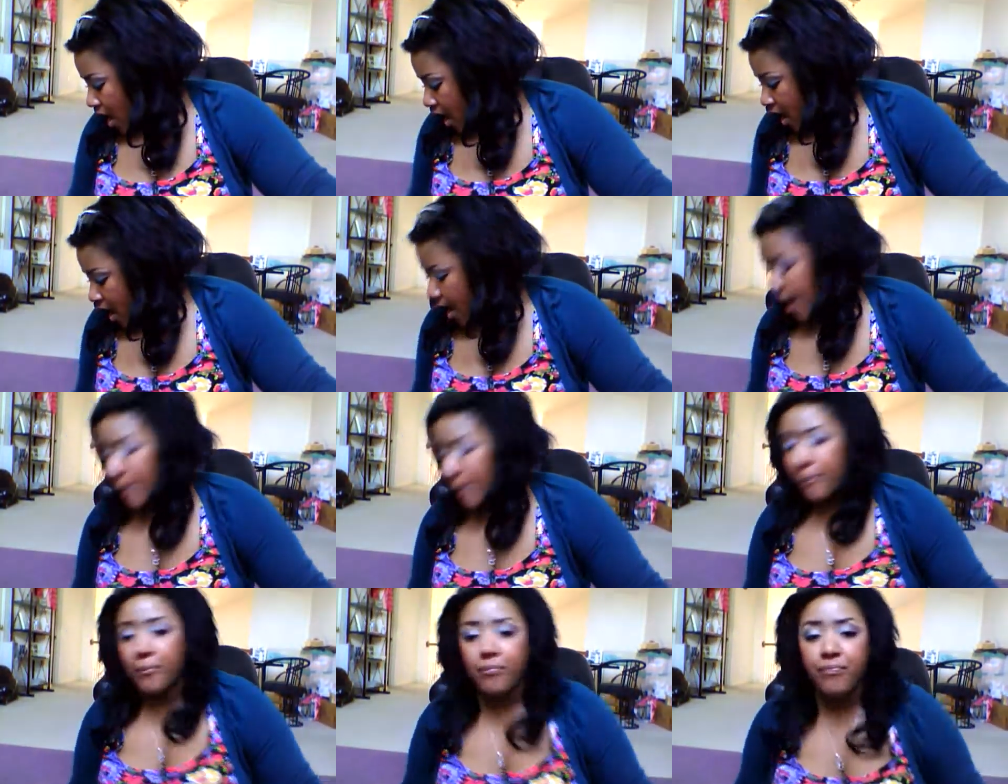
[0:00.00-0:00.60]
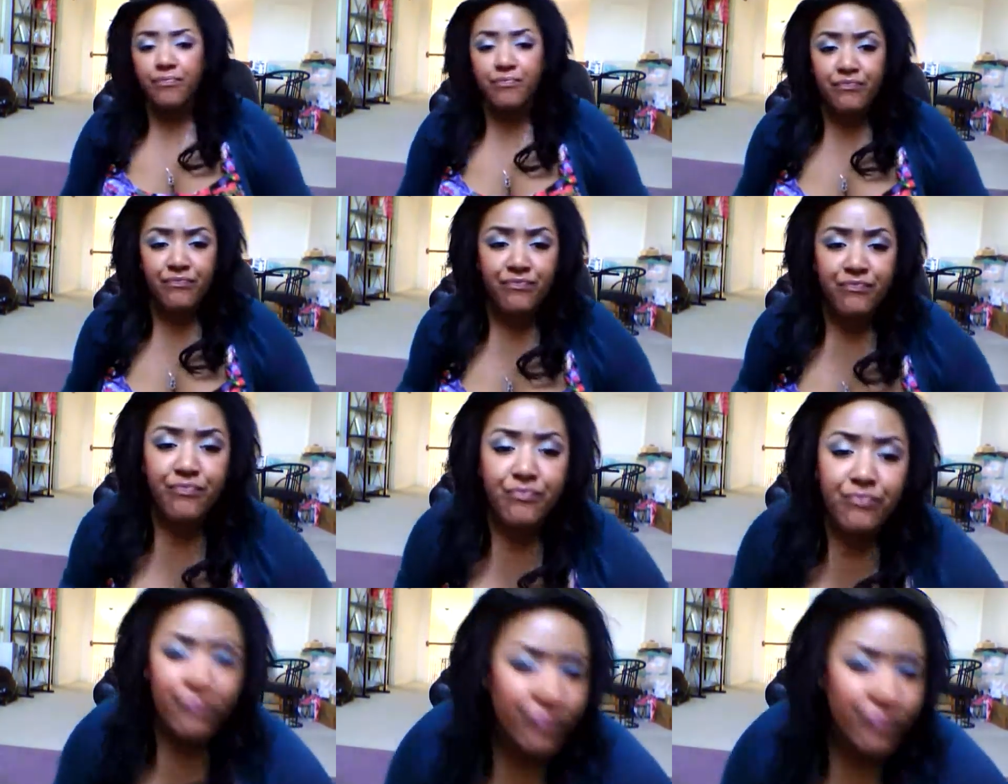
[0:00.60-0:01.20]
Um,
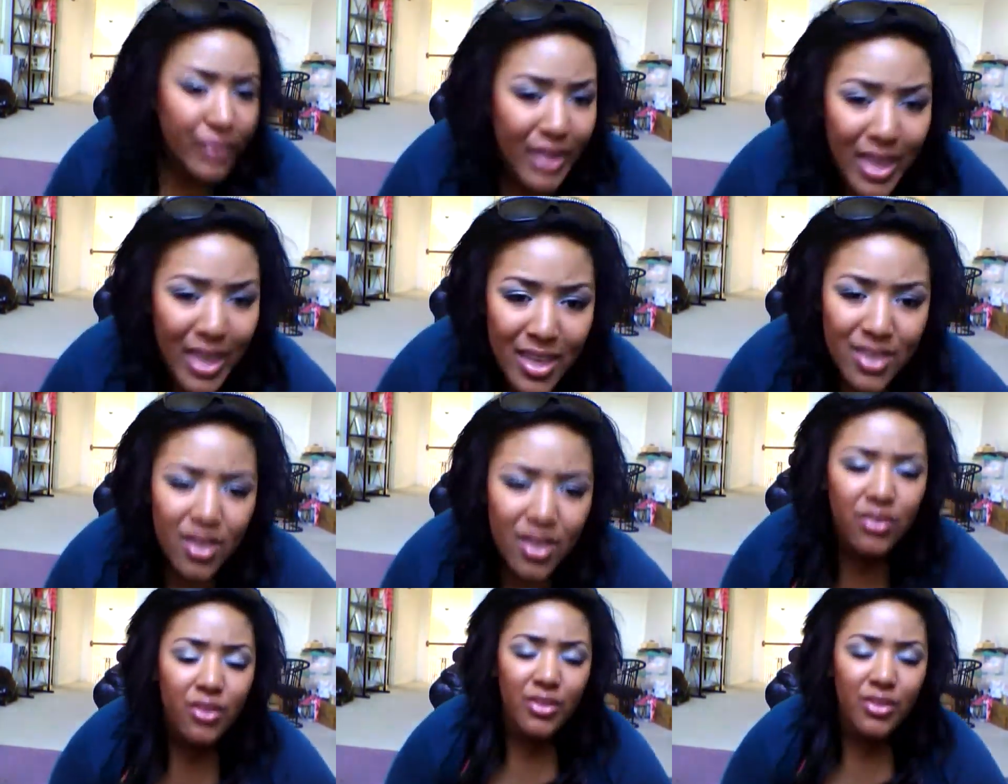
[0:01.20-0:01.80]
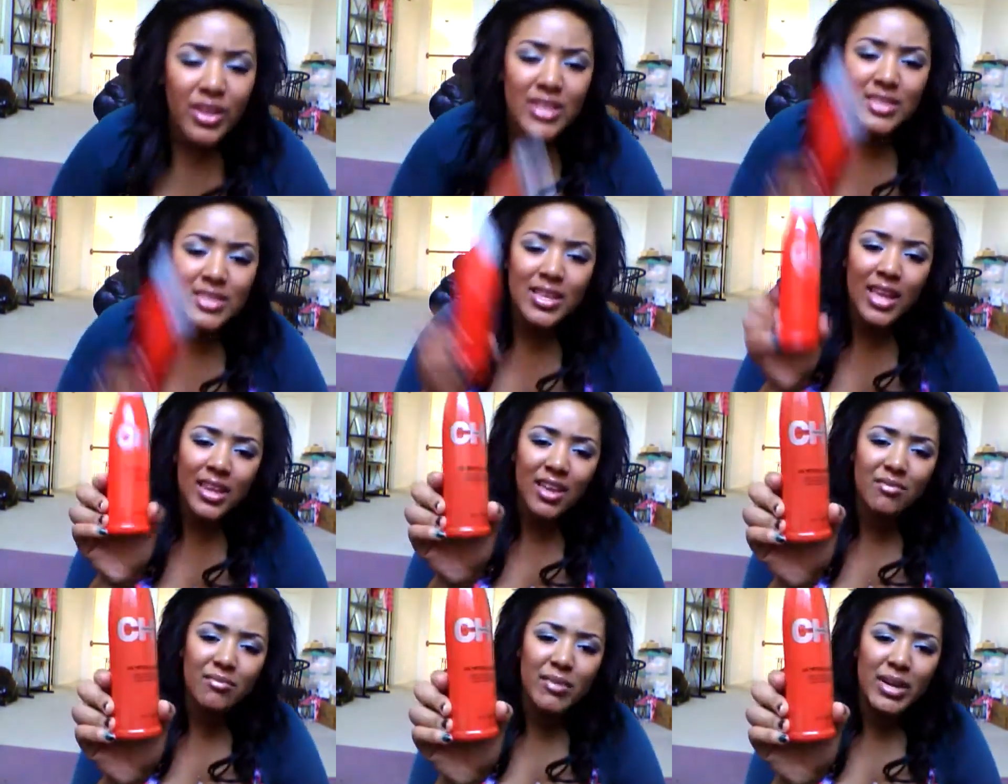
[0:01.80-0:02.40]
y'all know this. I
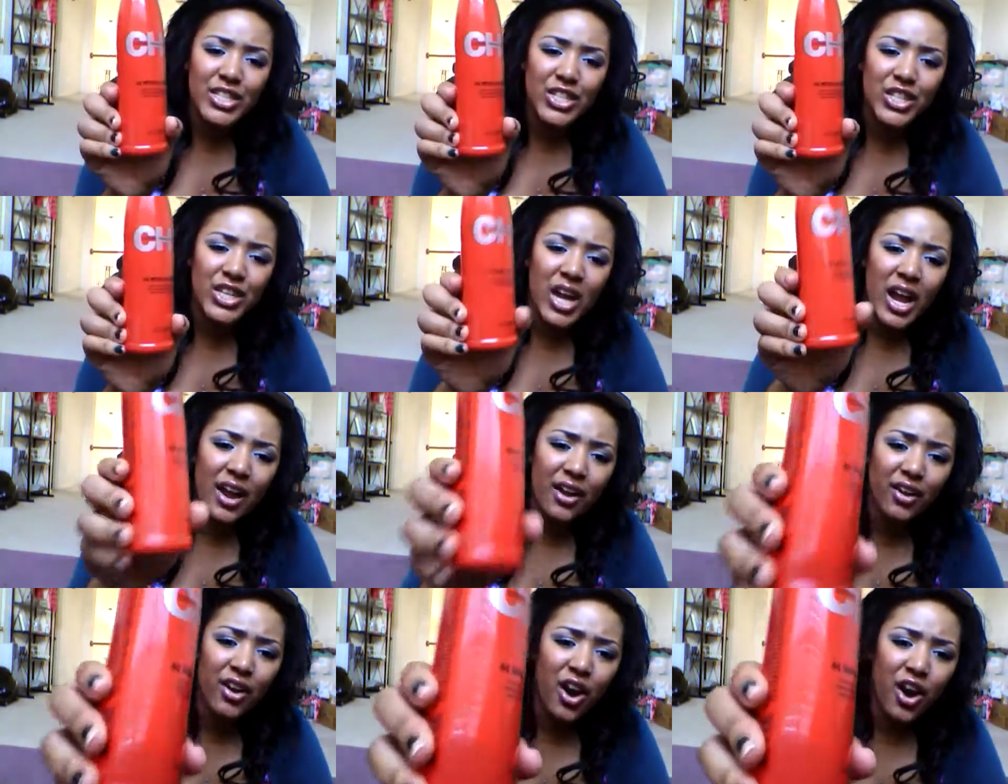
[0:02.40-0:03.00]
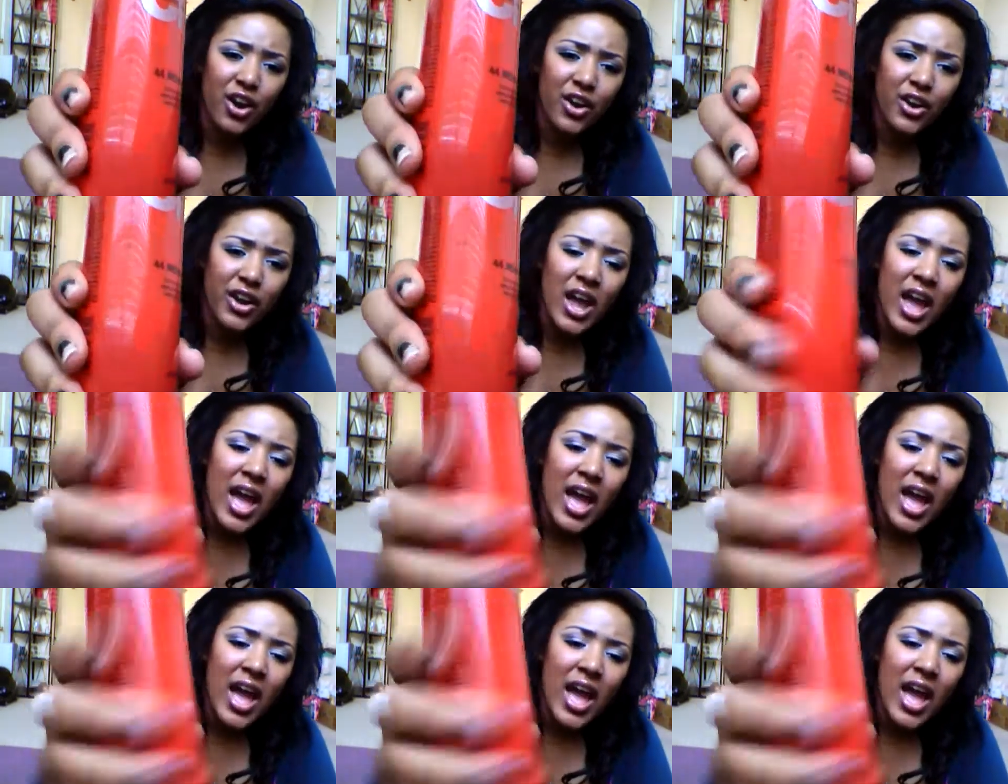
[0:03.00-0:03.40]
love my Chi Iron Guard.